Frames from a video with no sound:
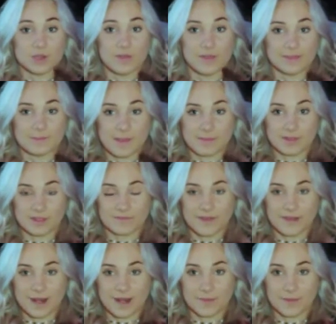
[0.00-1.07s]
Like, don't let my
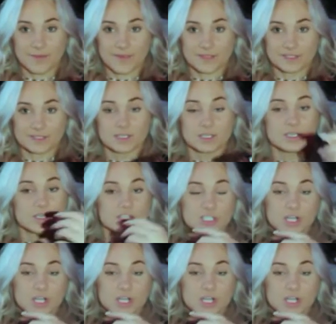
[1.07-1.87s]
brother find out about this.